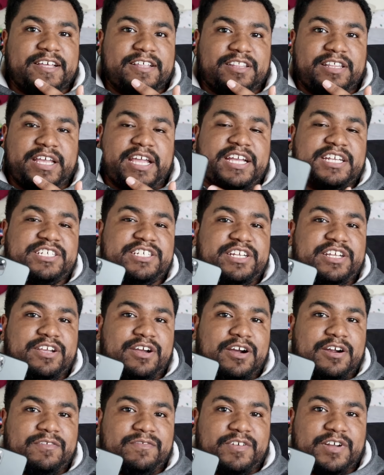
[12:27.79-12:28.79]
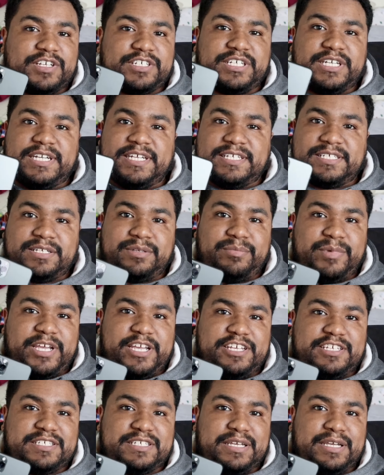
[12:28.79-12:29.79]
The HDR function is
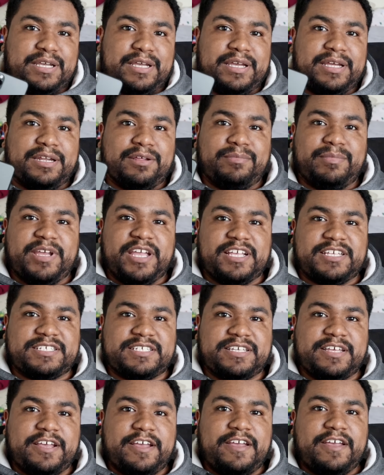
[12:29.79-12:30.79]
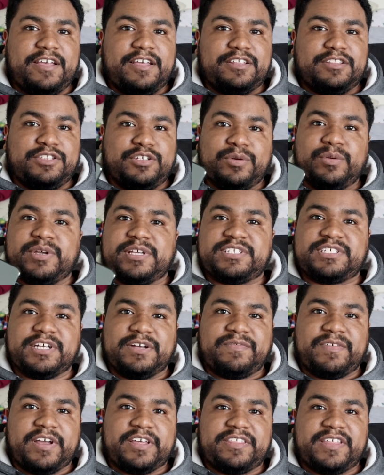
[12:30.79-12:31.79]
amazing and it makes doing
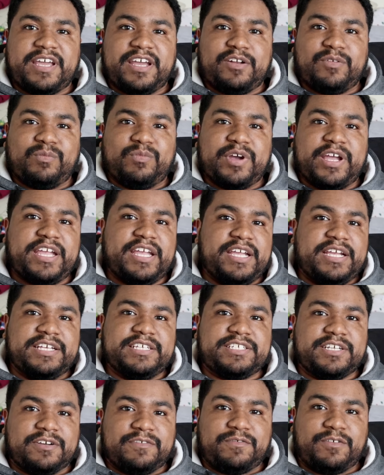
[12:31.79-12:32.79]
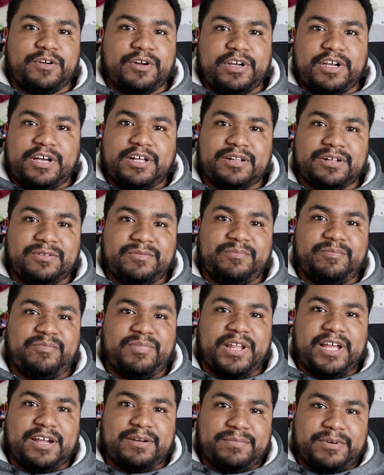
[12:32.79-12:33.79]
stuff like that way easier for a
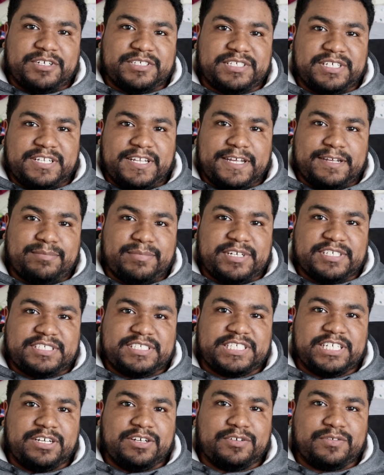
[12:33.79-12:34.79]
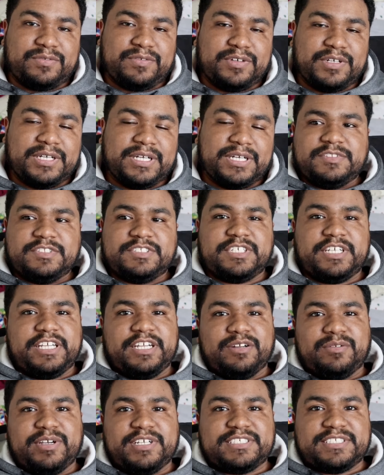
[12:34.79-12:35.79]
colorblind person like myself
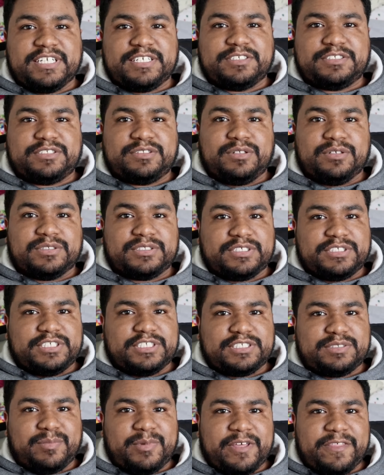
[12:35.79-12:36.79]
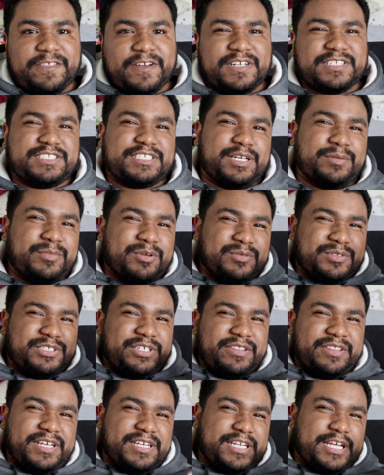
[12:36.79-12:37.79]
anyways those those are just my thoughts tell me what
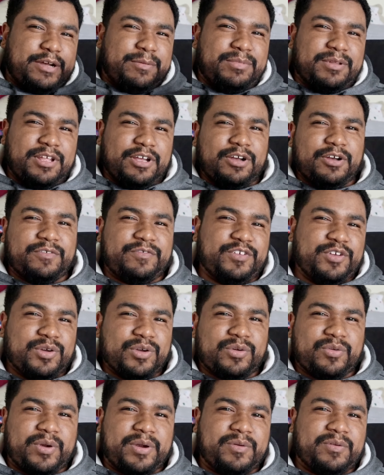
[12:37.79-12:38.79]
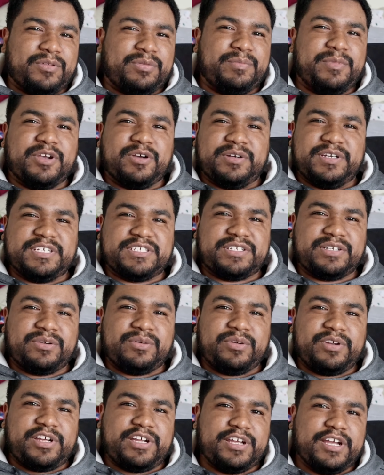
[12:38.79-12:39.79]
you think down below if you agree with me or
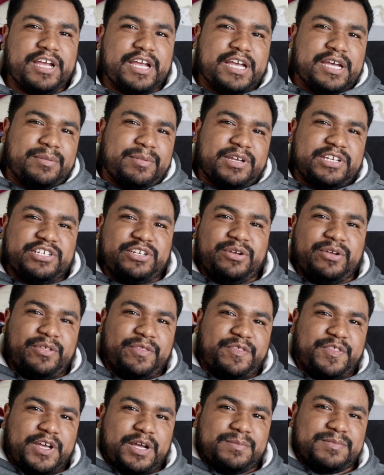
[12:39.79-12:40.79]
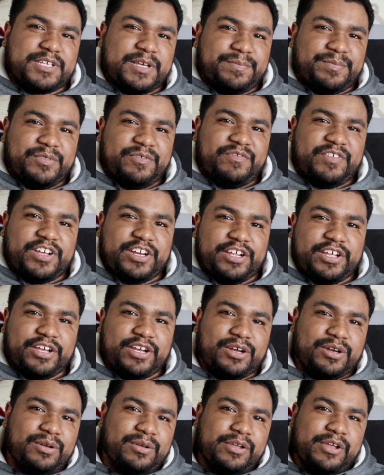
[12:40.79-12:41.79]
disagree Make sure you thumbs up the
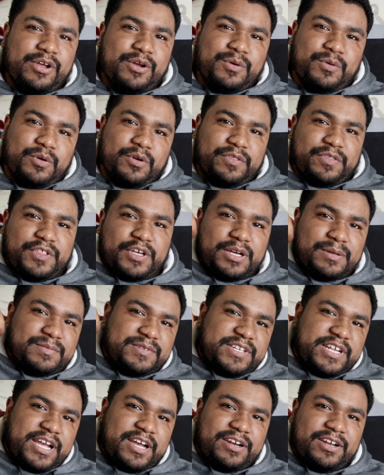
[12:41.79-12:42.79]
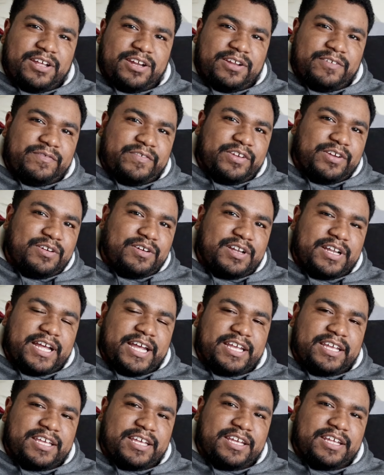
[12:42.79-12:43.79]
video or thumbs down it if you don't
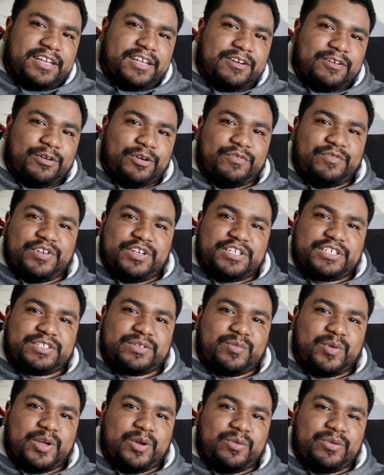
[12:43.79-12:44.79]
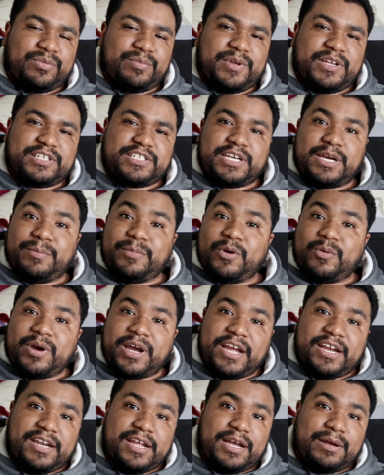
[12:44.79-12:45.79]
like it or if you disagree with me tell me
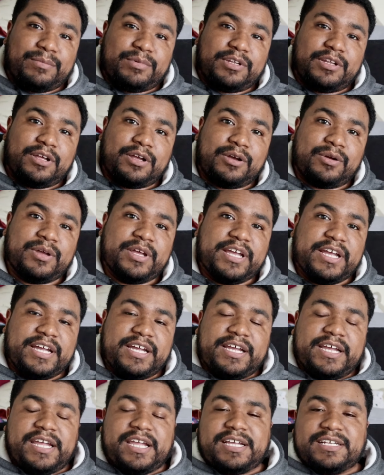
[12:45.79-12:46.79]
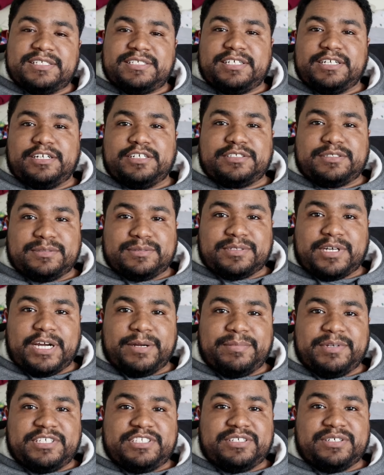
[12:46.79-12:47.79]
why down below and consider
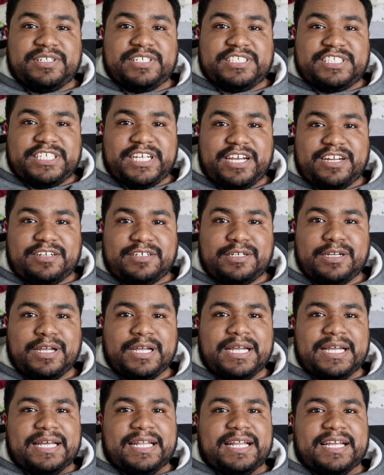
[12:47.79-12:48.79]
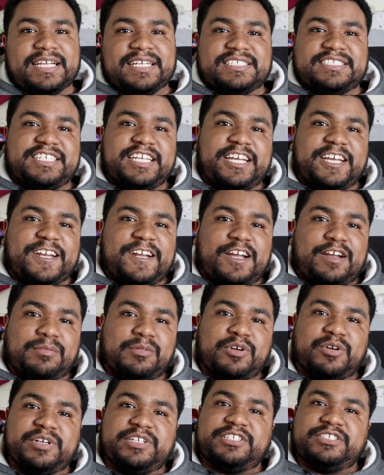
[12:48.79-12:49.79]
subscribing to the channel like i said i'm
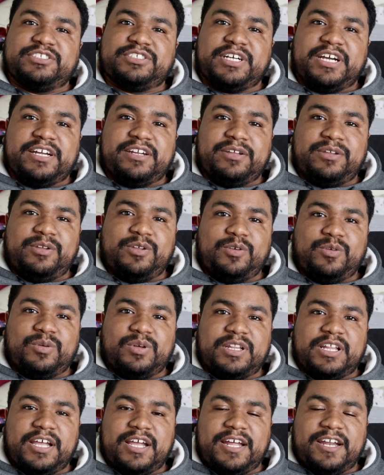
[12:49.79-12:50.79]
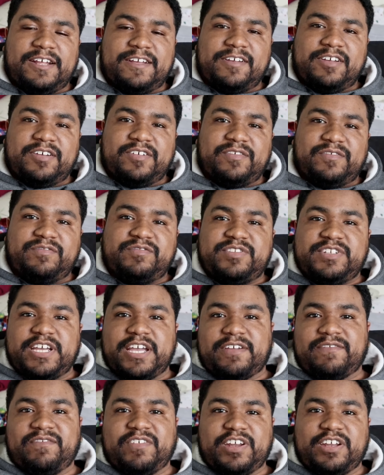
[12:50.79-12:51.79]
going to try to do a lot of
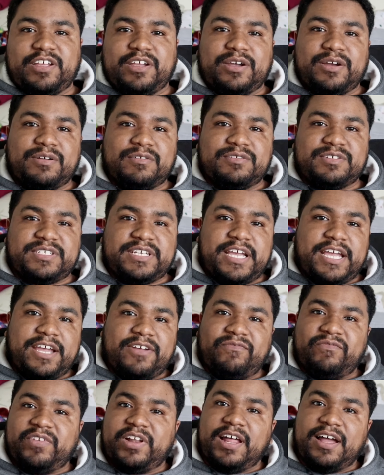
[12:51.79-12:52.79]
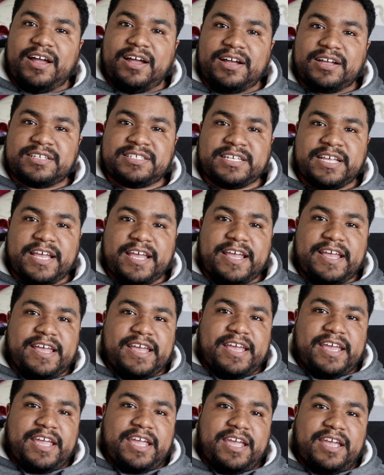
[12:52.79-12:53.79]
tech videos and vlogs
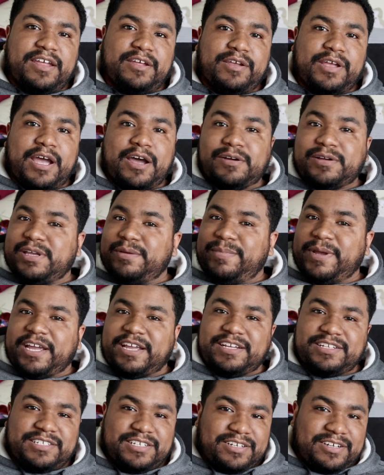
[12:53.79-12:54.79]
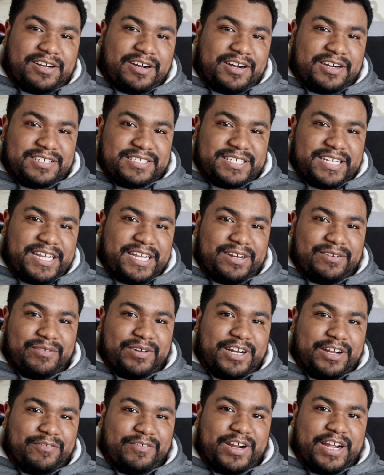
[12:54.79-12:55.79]
and i'll get back into the car scene
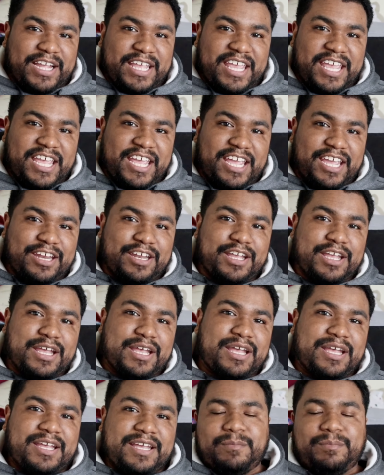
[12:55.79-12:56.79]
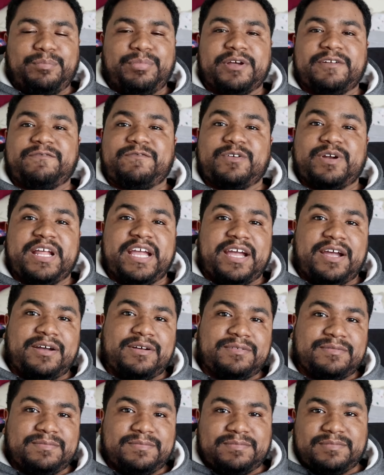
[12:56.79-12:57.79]
whenever i can but for
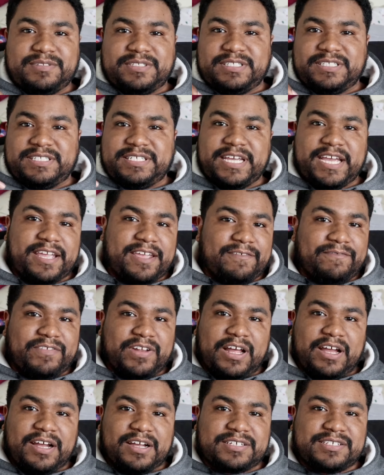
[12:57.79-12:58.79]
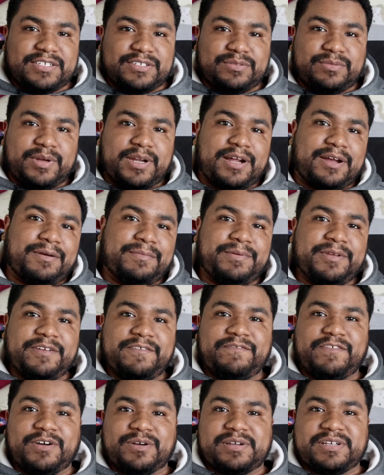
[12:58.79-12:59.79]
now tech and vlogs is what i'll be
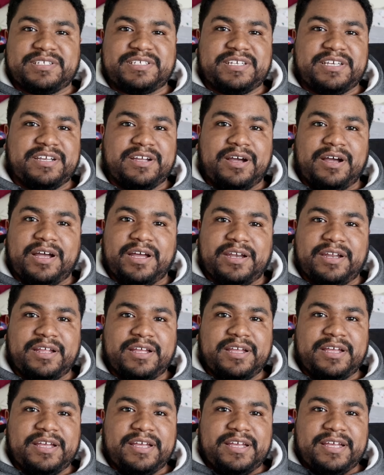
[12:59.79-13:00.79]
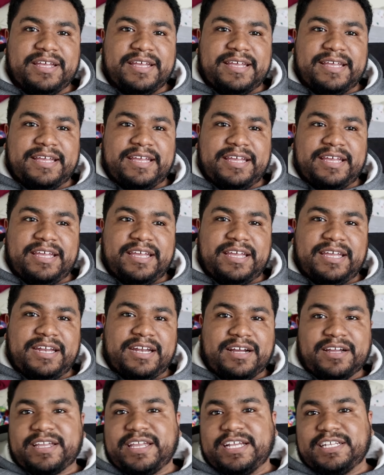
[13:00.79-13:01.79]
focusing on and
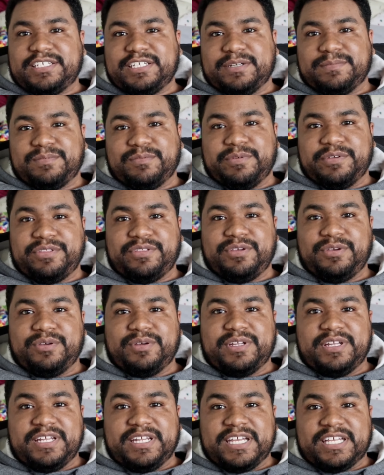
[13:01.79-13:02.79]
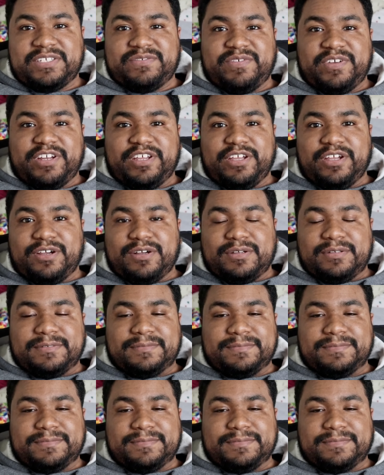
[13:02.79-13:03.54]
i'll catch up with you in the next video